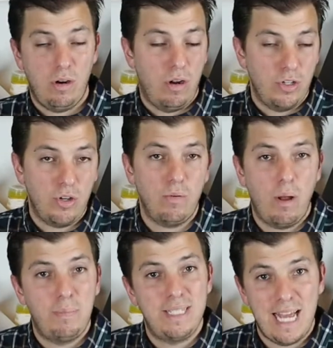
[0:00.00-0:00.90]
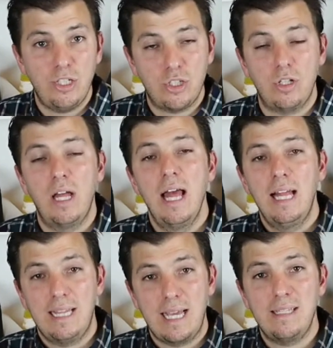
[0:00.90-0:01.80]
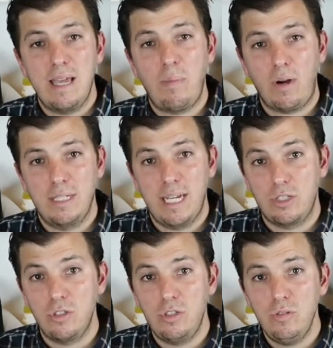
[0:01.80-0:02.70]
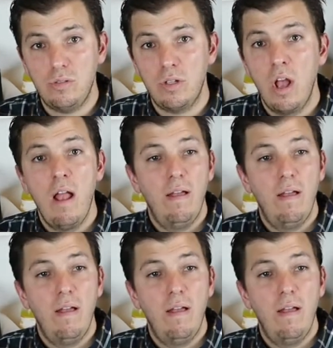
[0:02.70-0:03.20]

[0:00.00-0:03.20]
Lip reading: or you're a potential landscape architecture student,